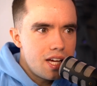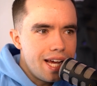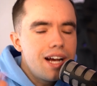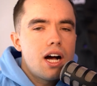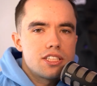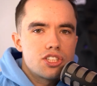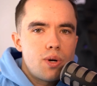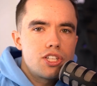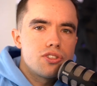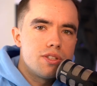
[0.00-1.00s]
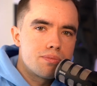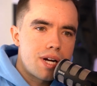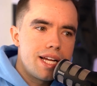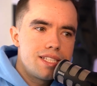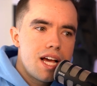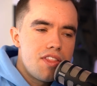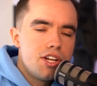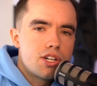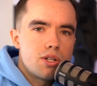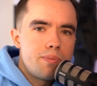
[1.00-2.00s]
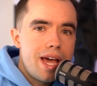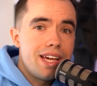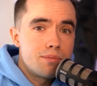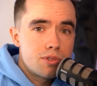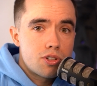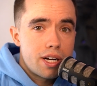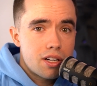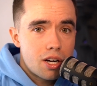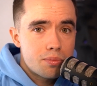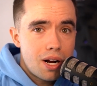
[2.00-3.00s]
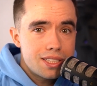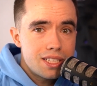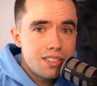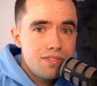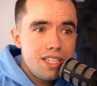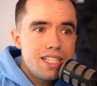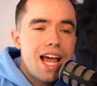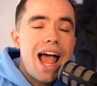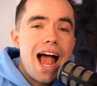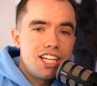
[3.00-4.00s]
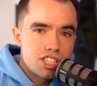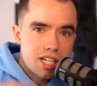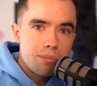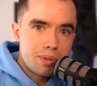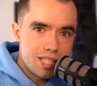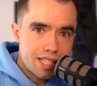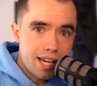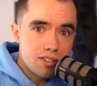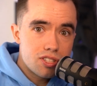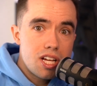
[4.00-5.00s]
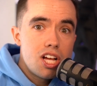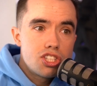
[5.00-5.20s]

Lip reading: inconsequential to the price that you're going to pay in credit card processing fees as your company scales.